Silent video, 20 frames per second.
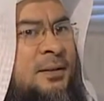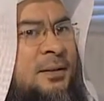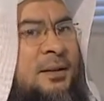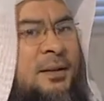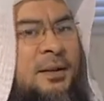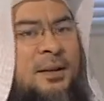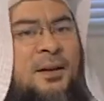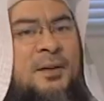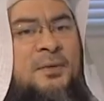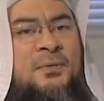
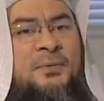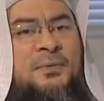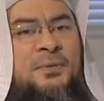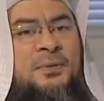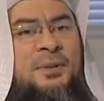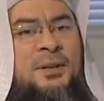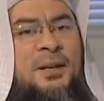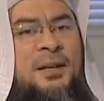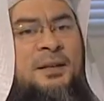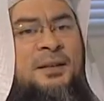the love
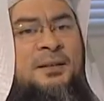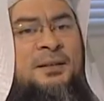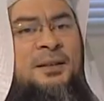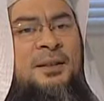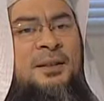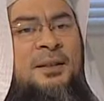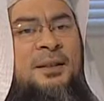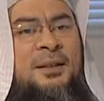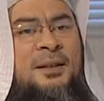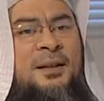and,
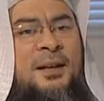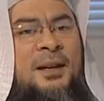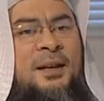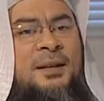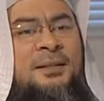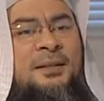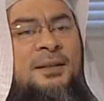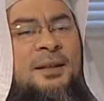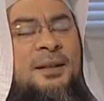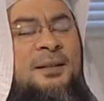
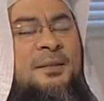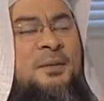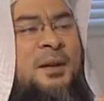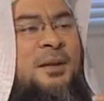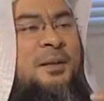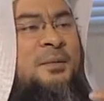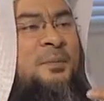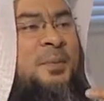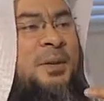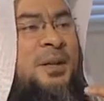and, and,
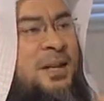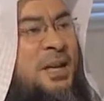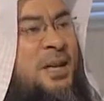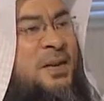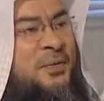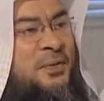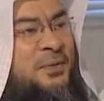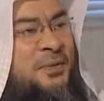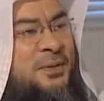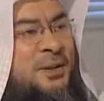and
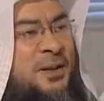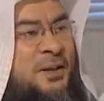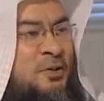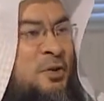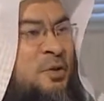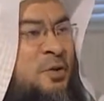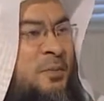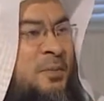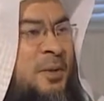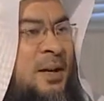belief in
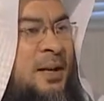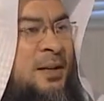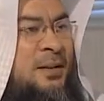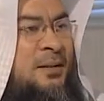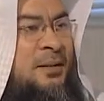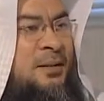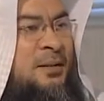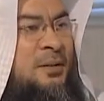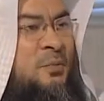Uthman,